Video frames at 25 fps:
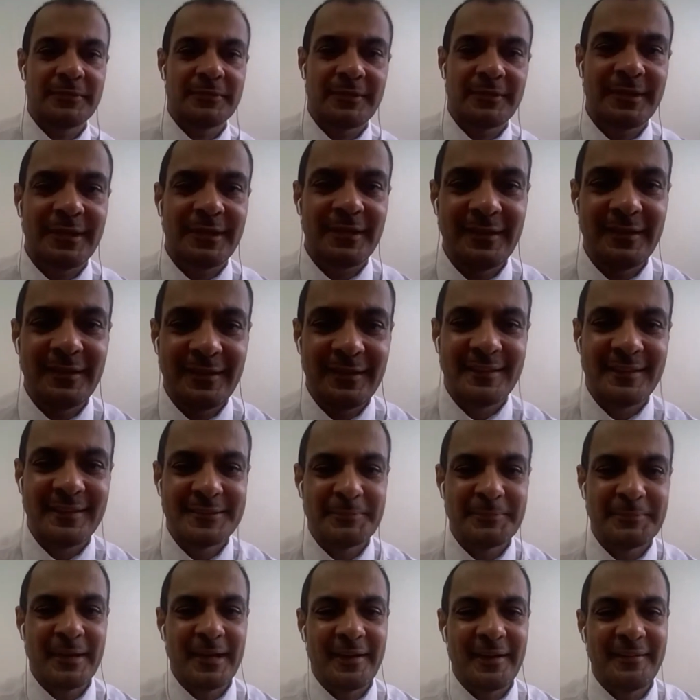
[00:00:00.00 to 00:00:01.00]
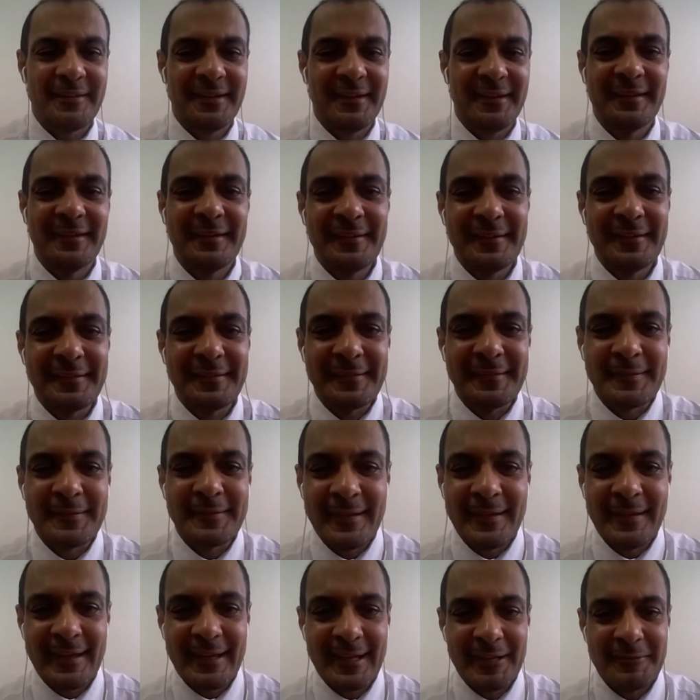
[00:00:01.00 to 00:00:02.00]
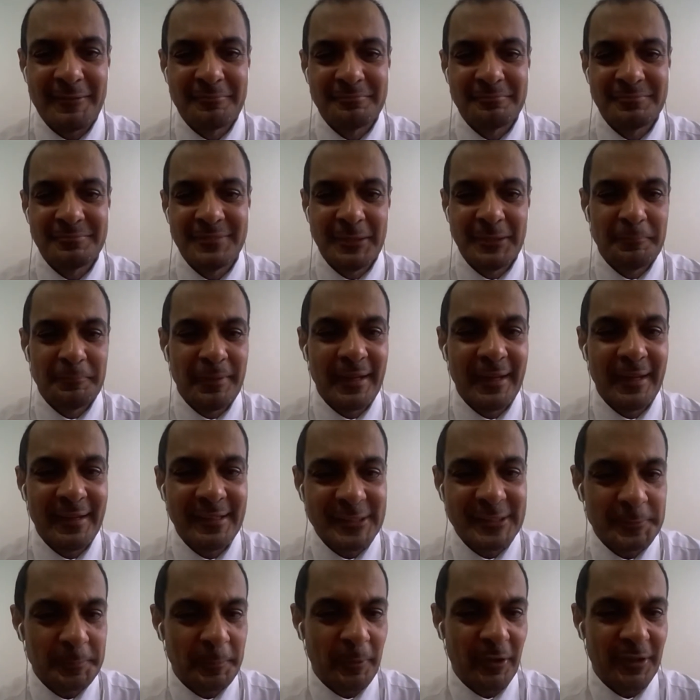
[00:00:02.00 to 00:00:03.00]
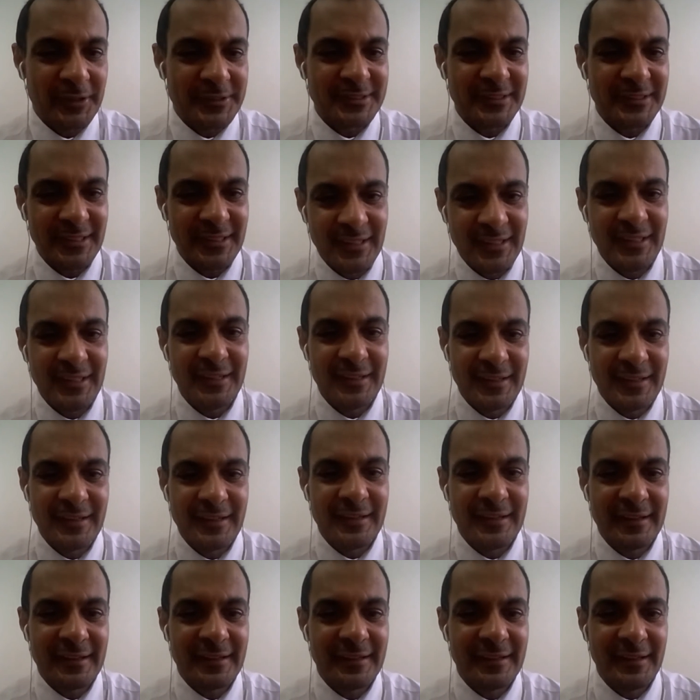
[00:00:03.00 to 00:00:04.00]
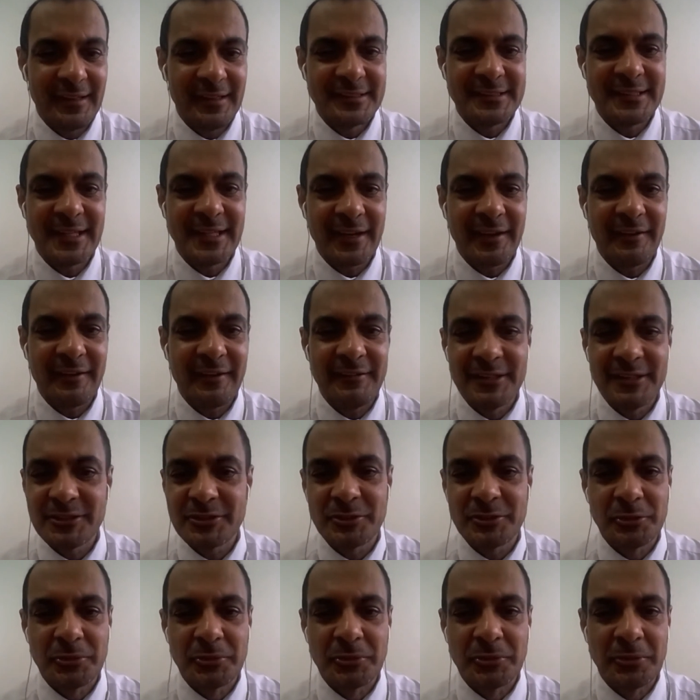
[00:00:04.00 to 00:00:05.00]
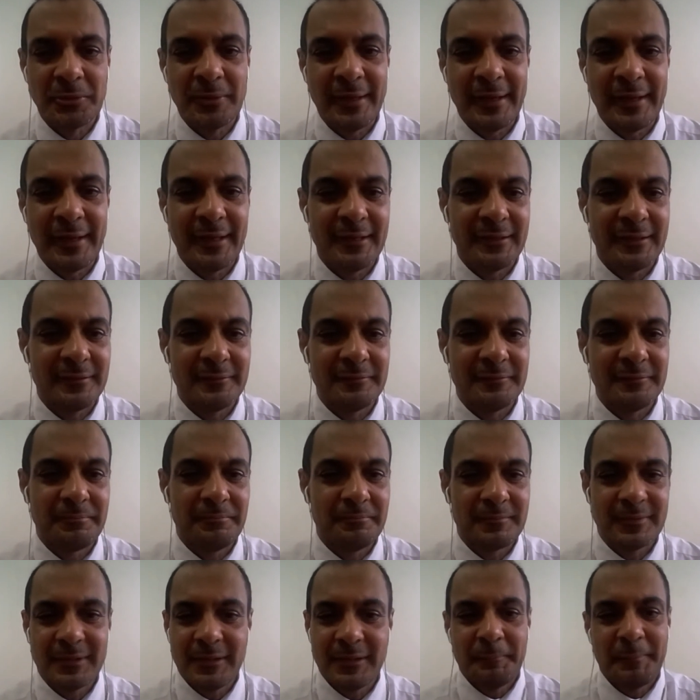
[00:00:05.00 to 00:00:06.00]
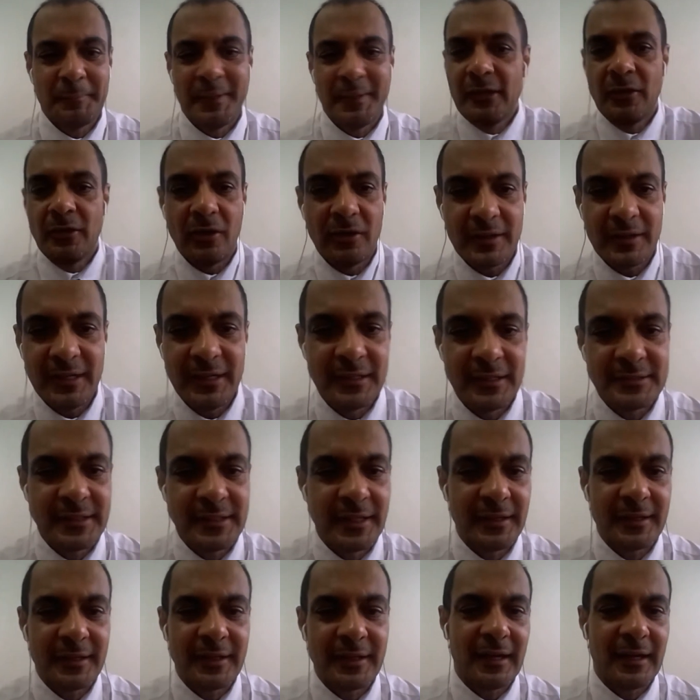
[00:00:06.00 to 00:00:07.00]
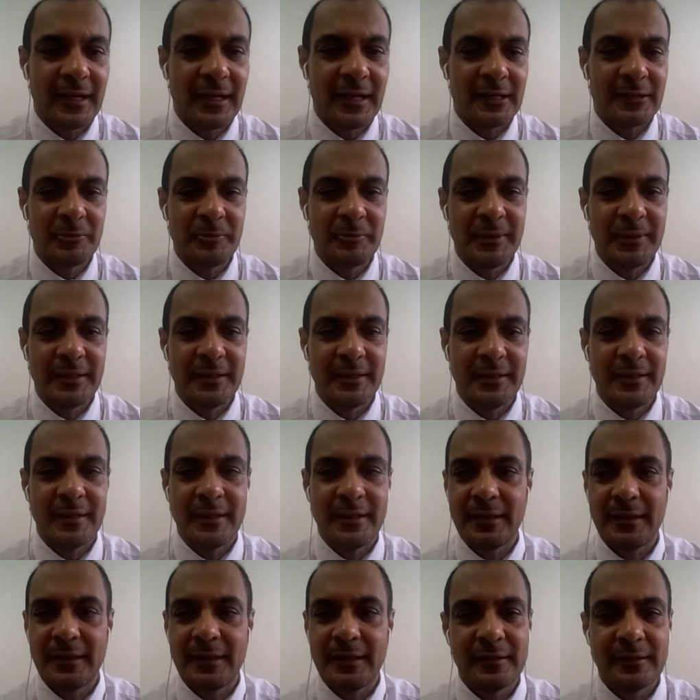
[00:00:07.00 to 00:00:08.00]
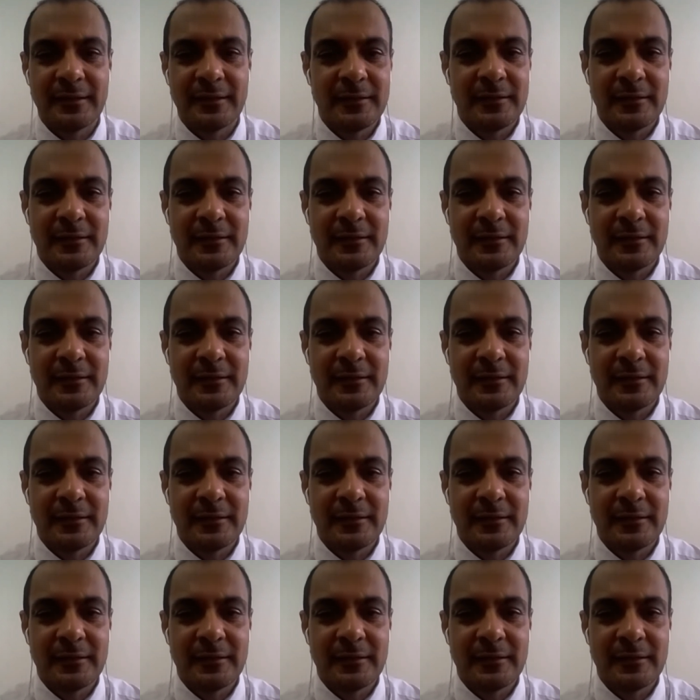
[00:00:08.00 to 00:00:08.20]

very inspiring. Did playing sports in secondary school and playing hockey in Sengkang with the